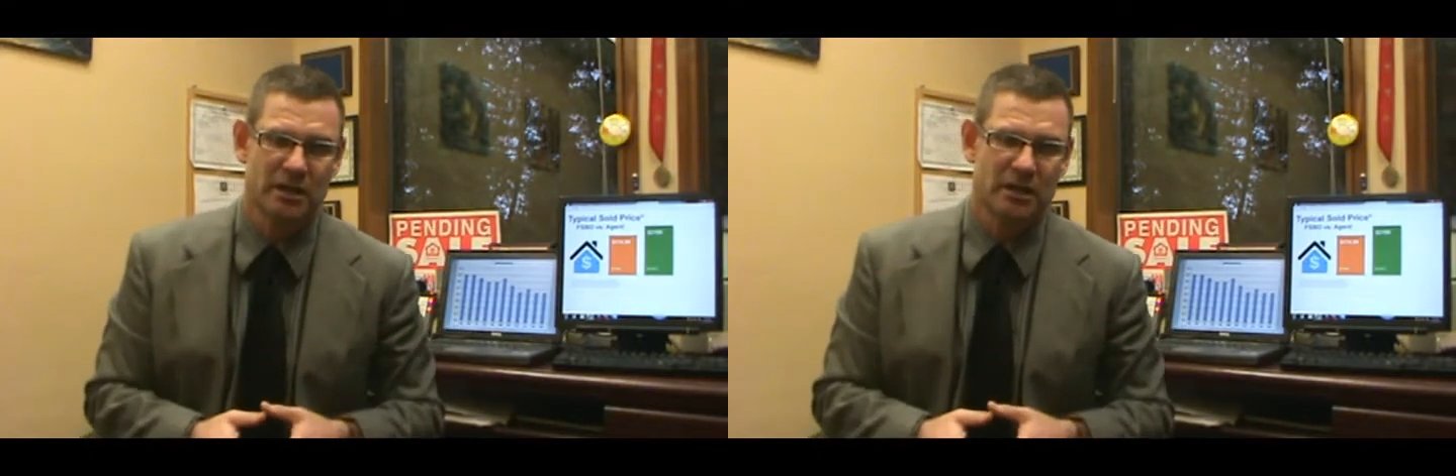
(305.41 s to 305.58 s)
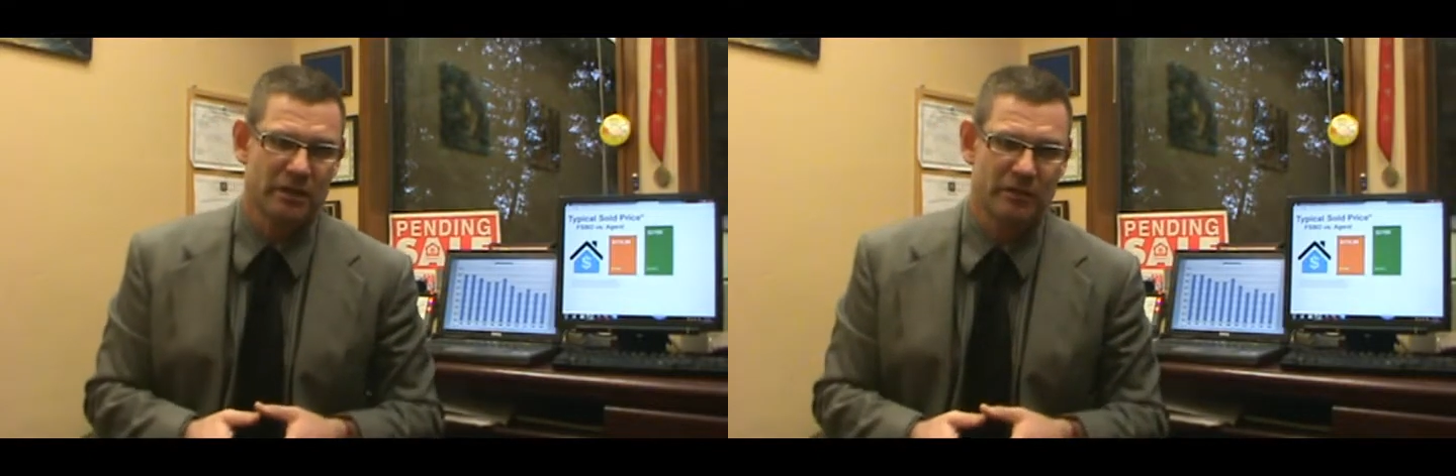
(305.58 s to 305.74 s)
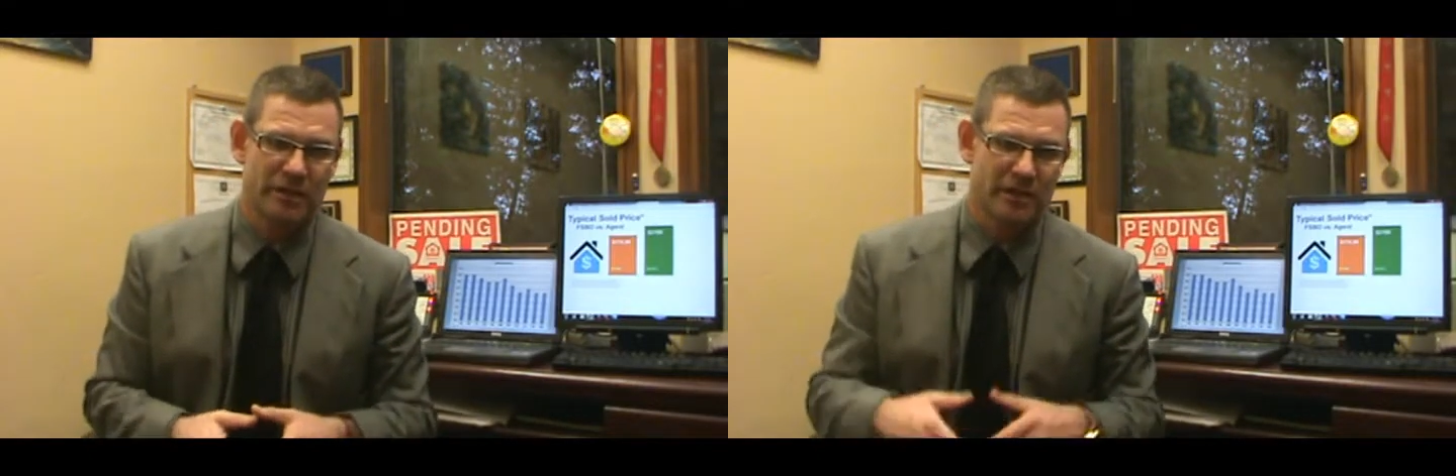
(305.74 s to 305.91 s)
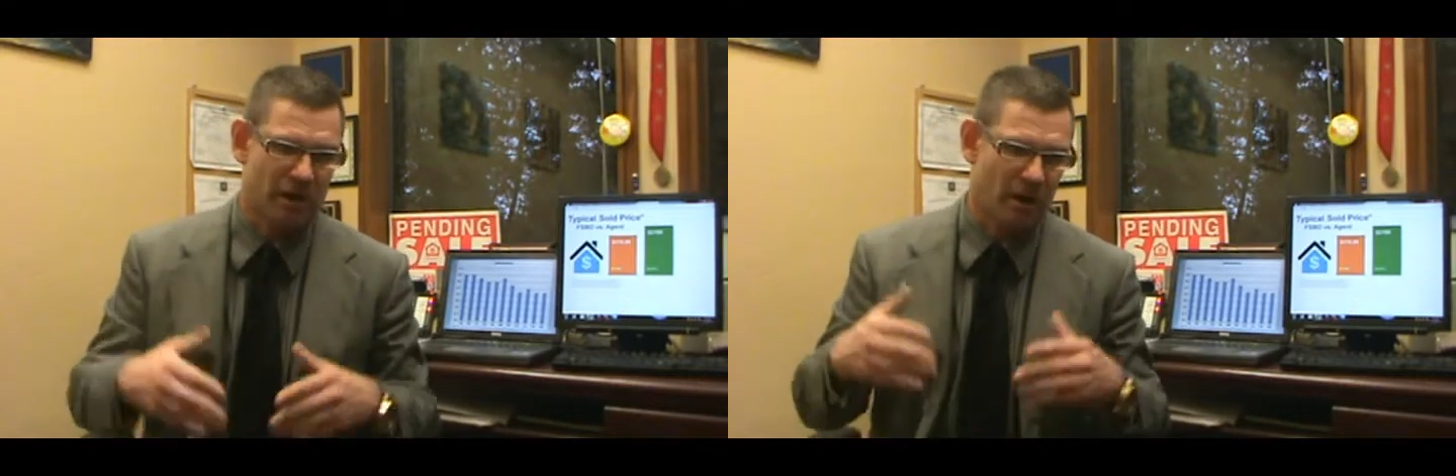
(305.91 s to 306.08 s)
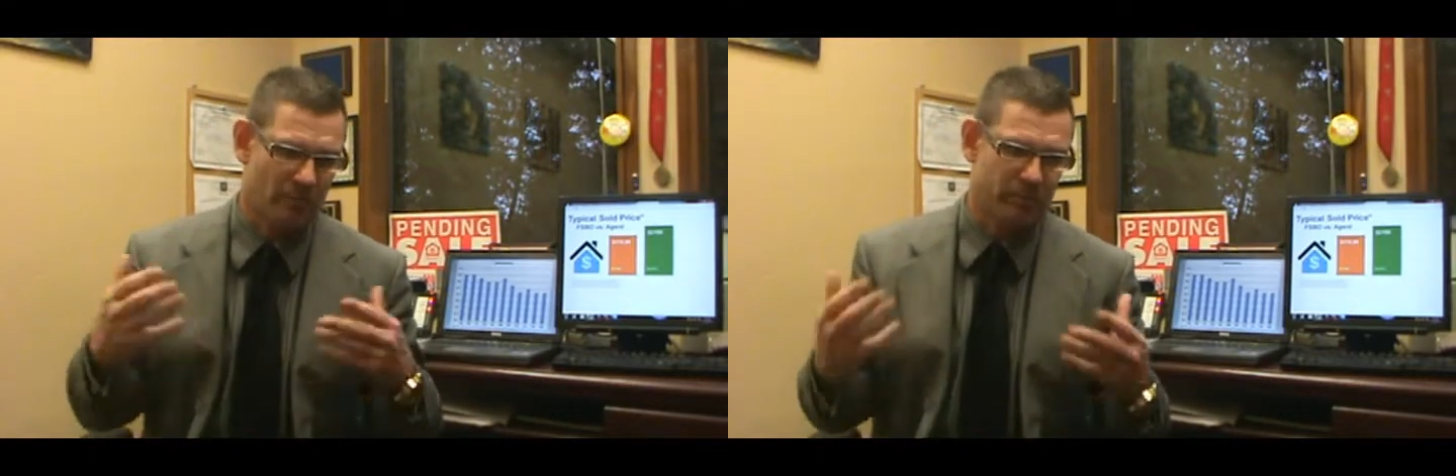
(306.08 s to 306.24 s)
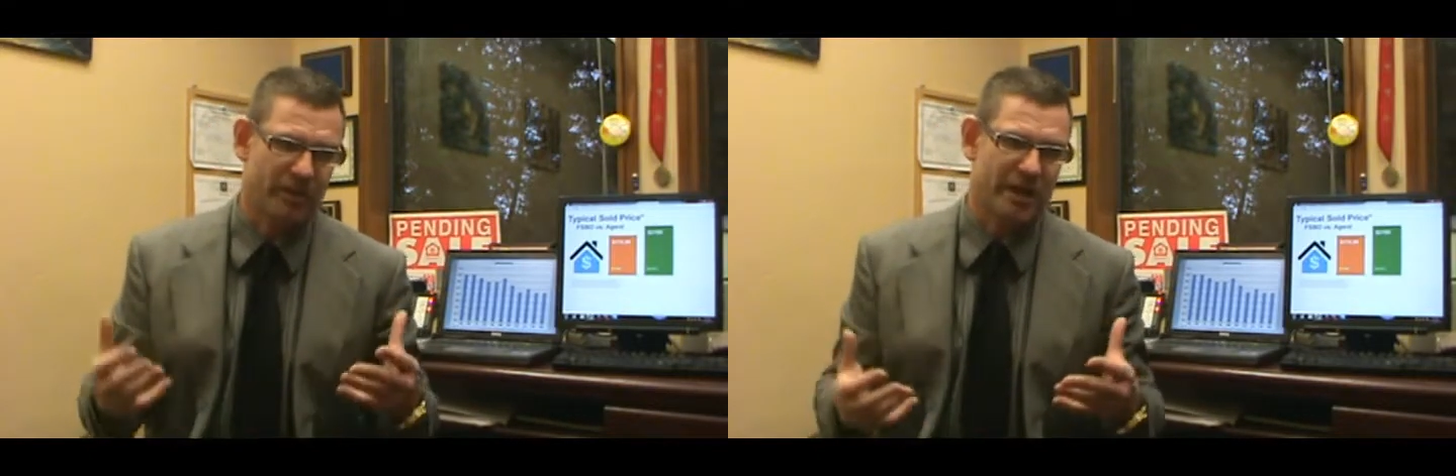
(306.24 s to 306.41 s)
the
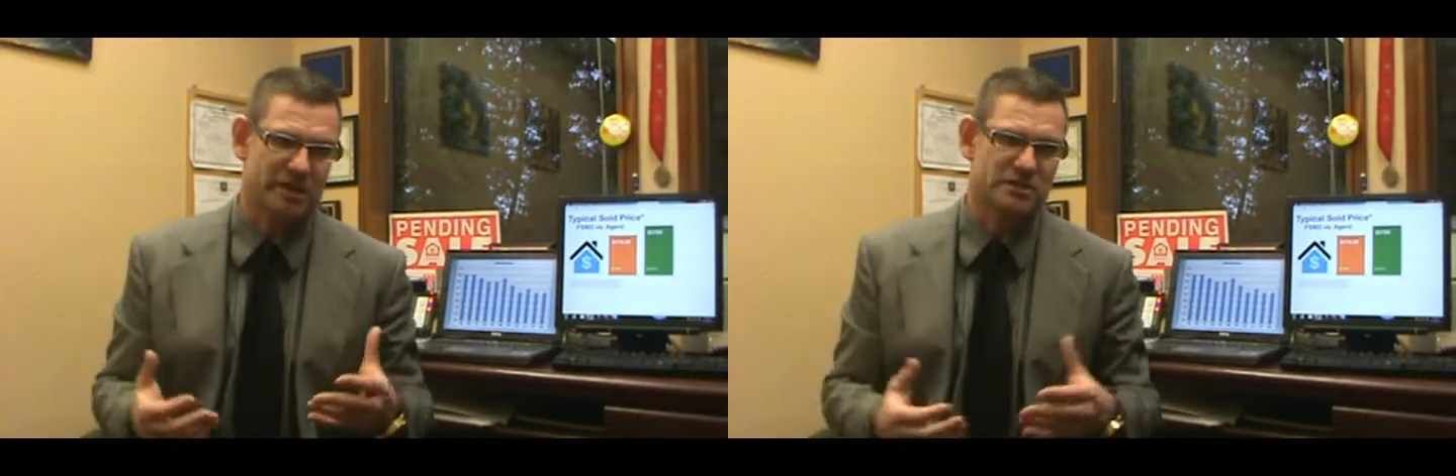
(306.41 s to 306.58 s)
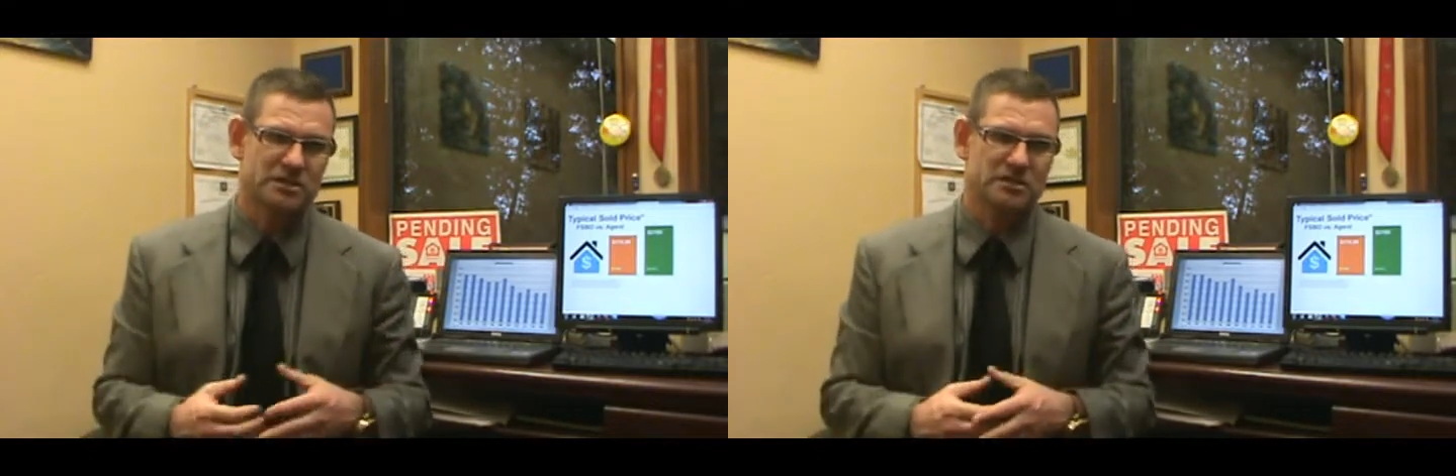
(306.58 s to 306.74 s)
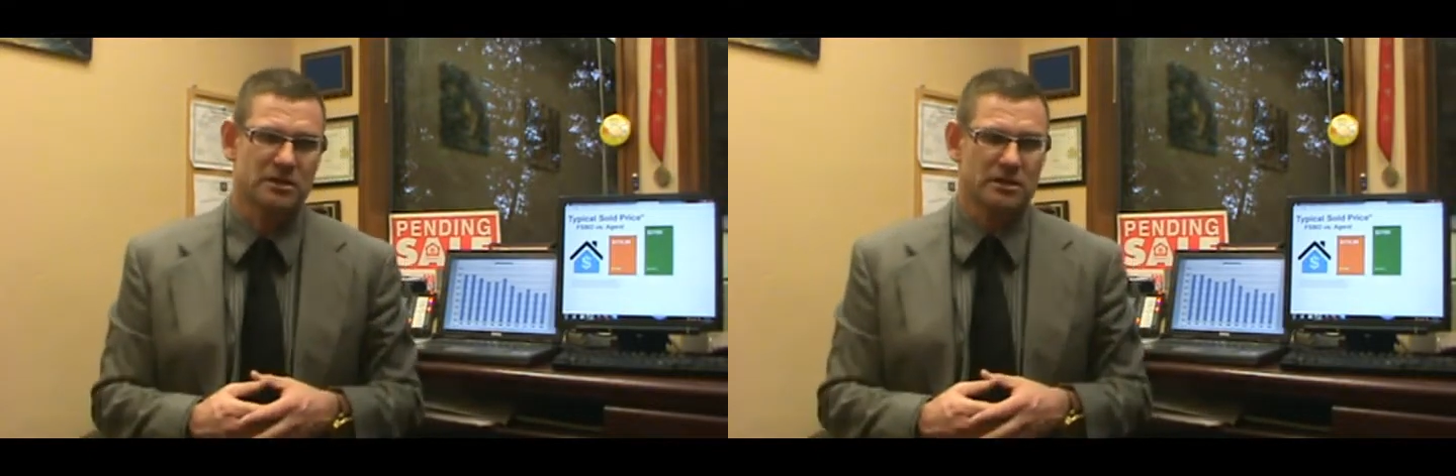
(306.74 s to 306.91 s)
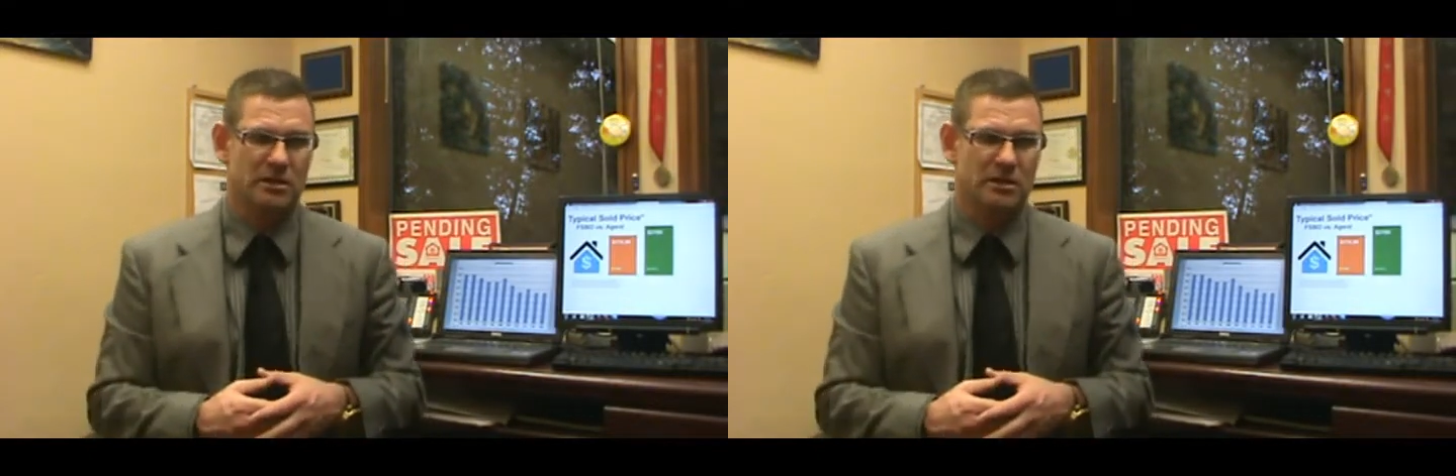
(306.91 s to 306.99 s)
complex